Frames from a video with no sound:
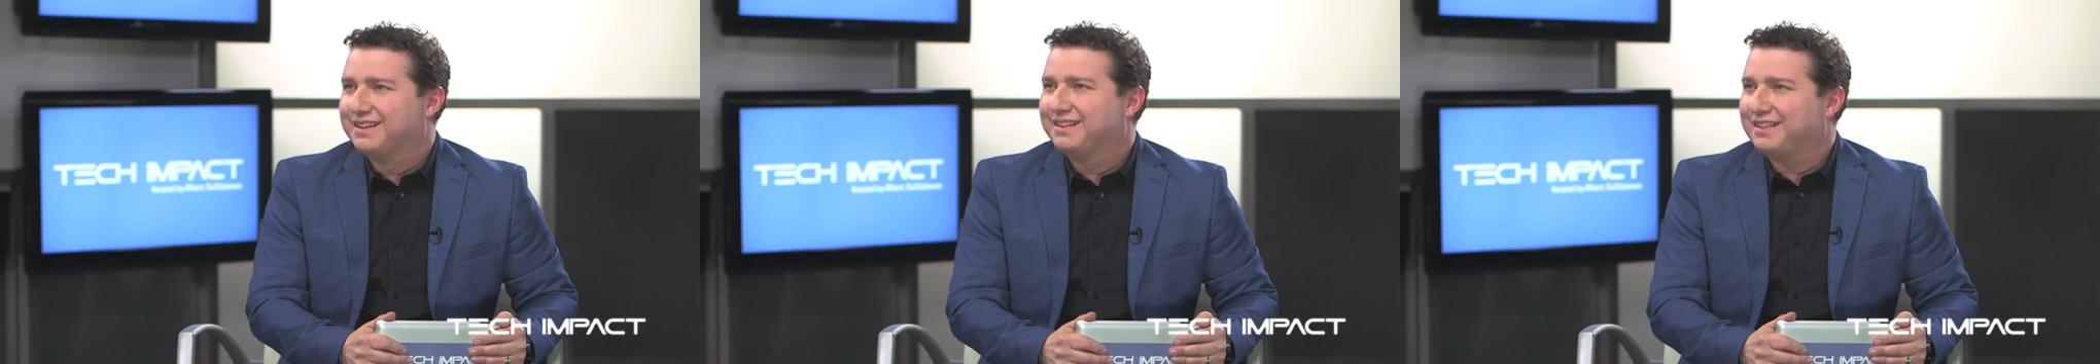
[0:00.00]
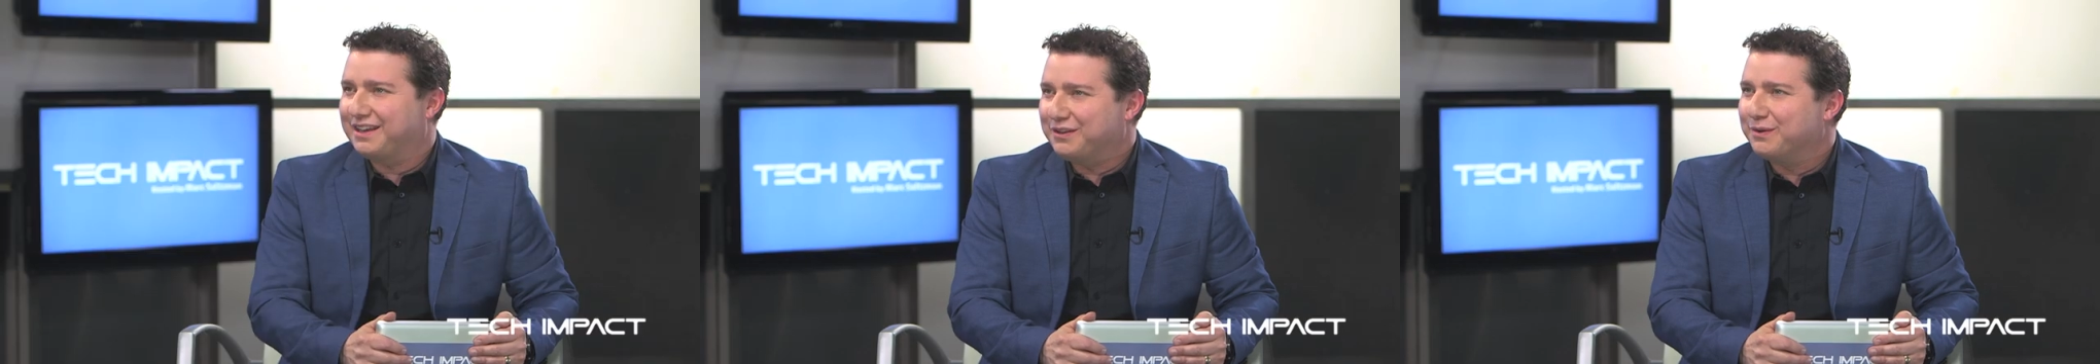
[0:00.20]

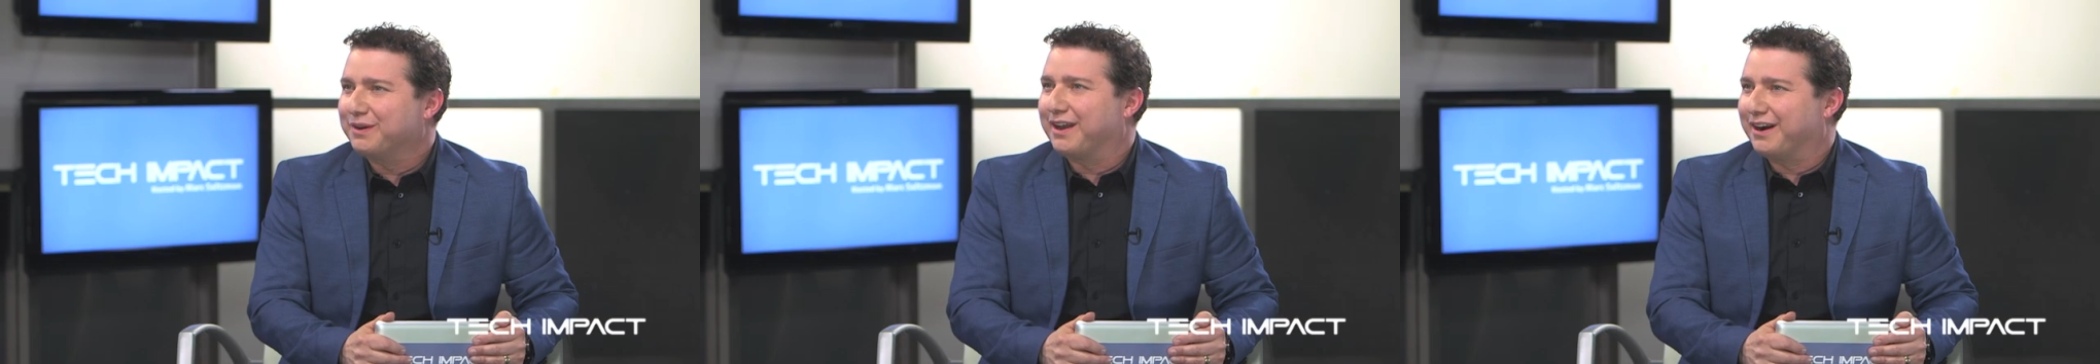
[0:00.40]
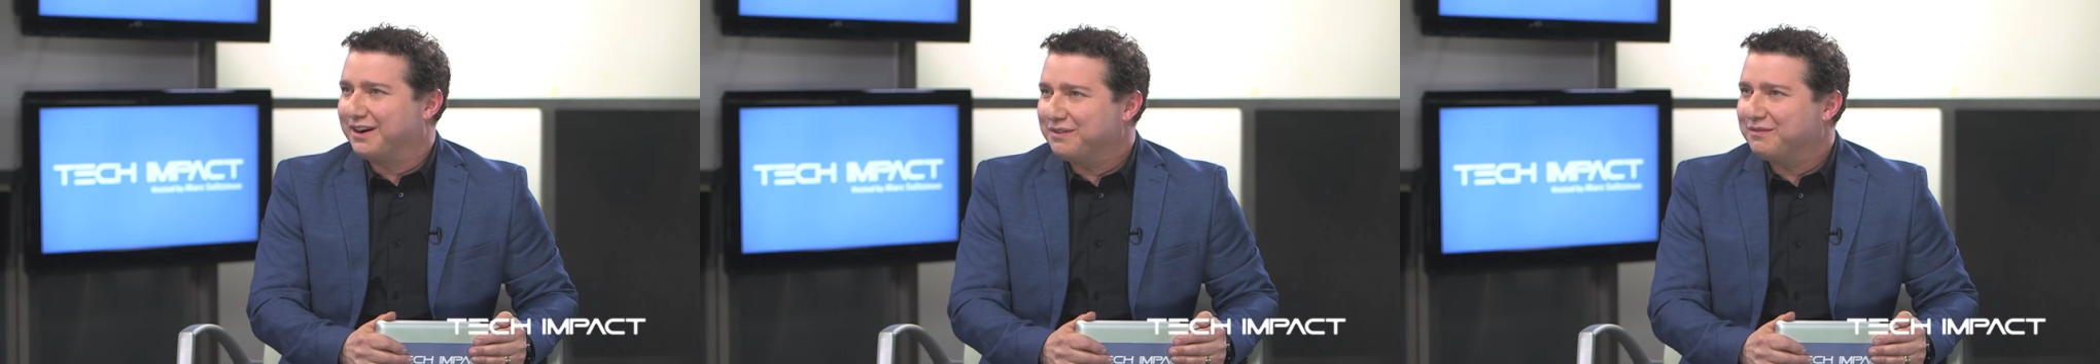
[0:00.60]
Thank you,
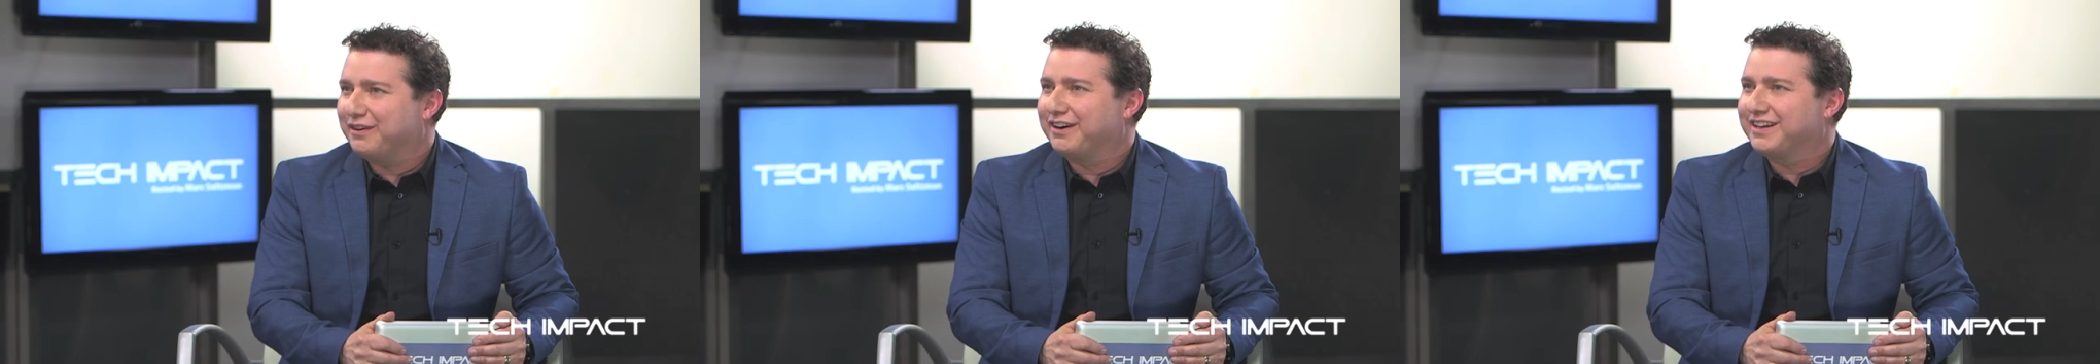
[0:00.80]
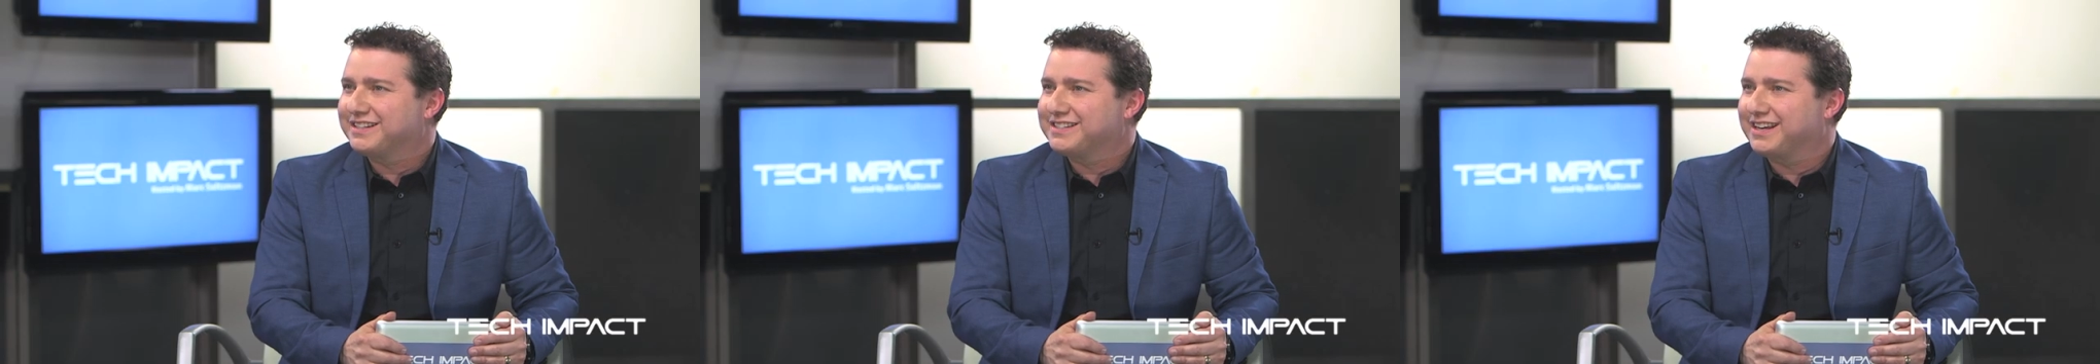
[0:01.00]
Garrett.
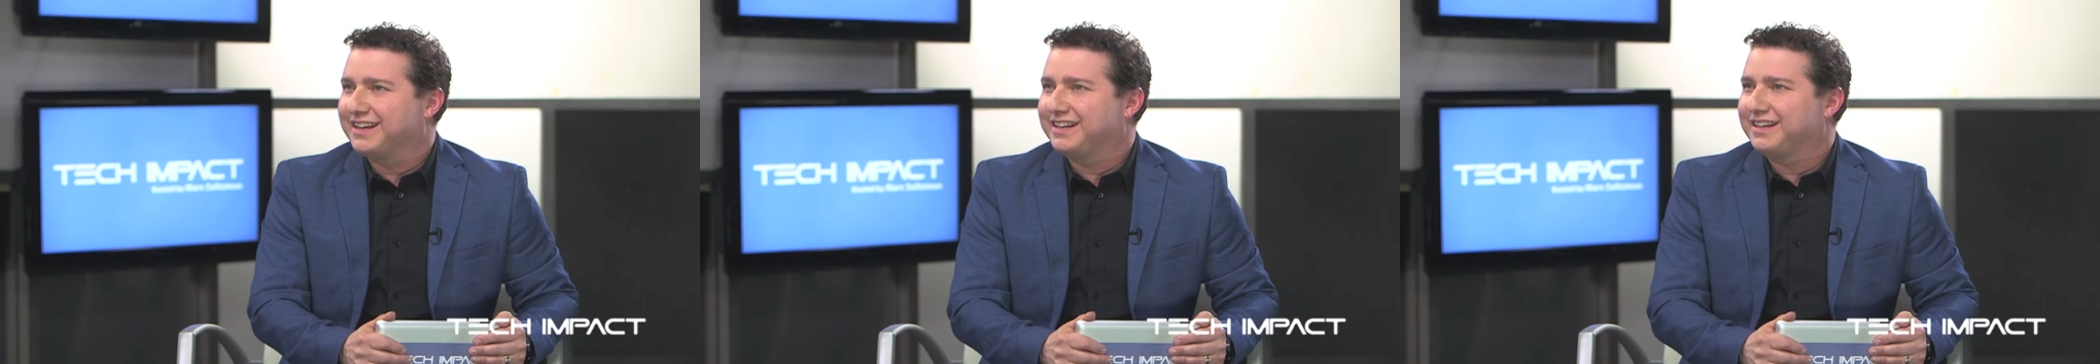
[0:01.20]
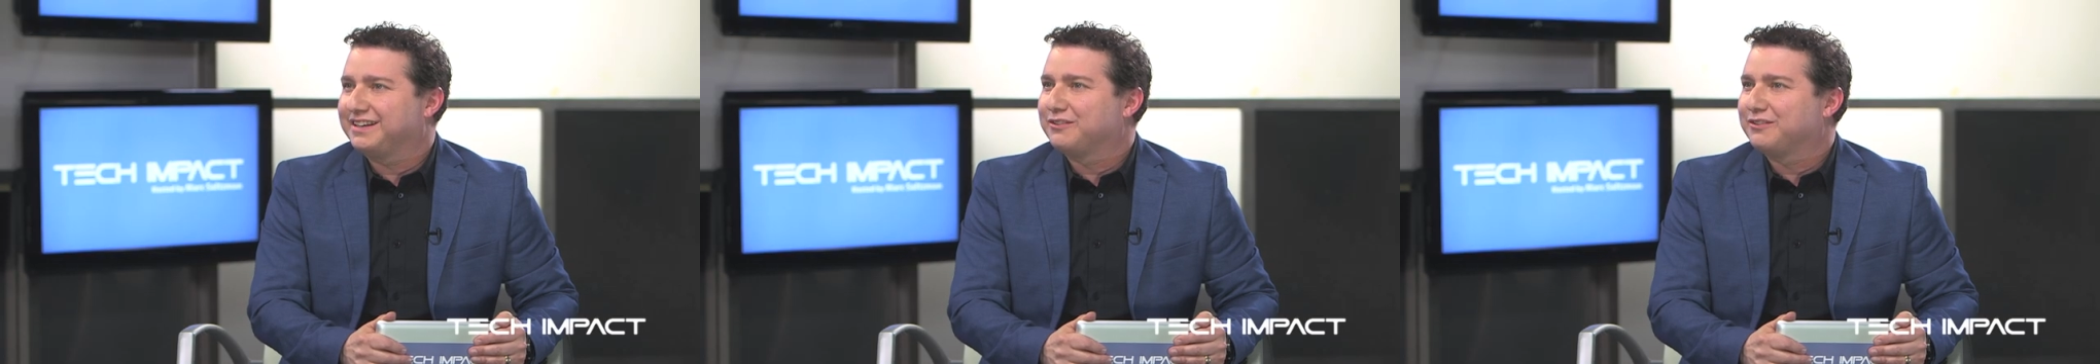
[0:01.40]
Very exciting,